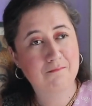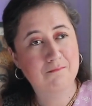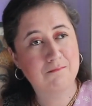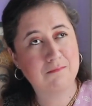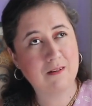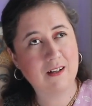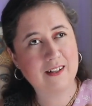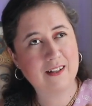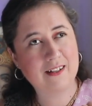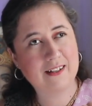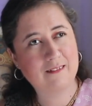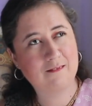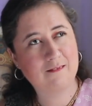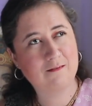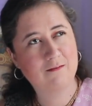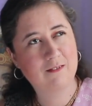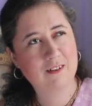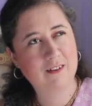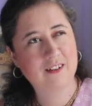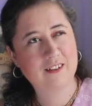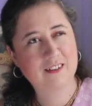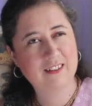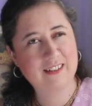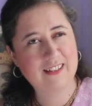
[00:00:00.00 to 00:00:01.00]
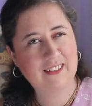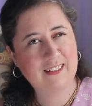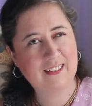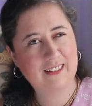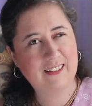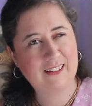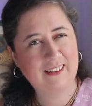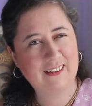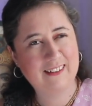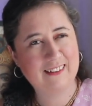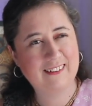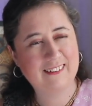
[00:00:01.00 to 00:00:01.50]
But it
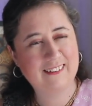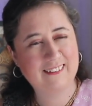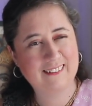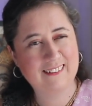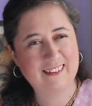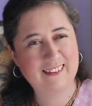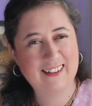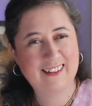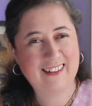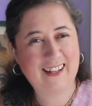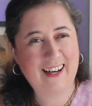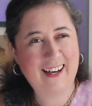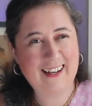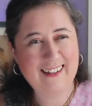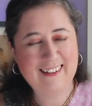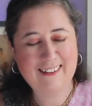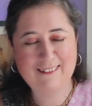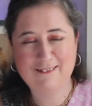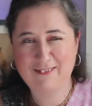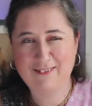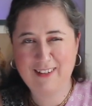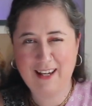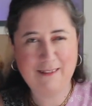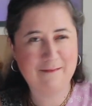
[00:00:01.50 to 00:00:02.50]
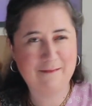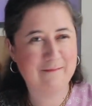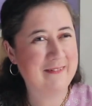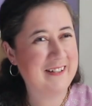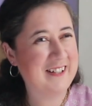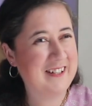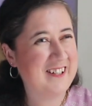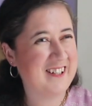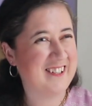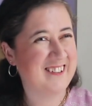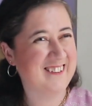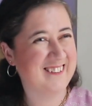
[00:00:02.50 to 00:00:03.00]
kind of gave me
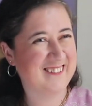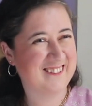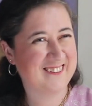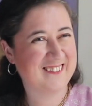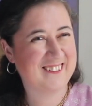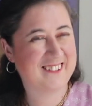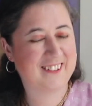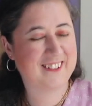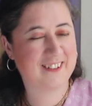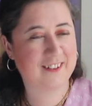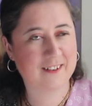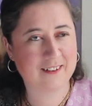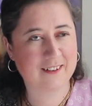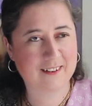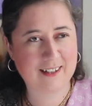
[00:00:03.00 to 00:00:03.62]
chills.